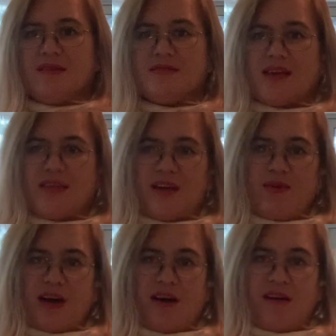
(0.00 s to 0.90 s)
So there we
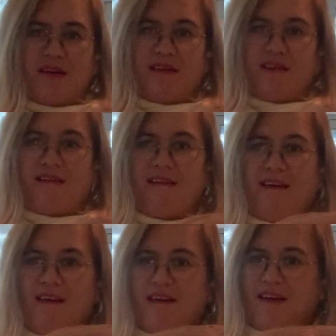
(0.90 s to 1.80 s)
go.
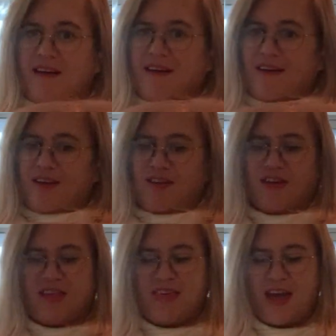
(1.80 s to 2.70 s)
Look
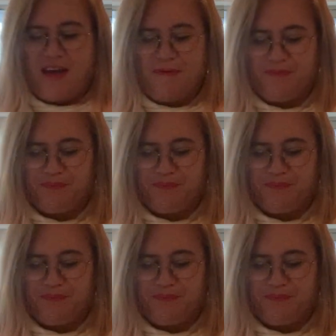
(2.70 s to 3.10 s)
at that.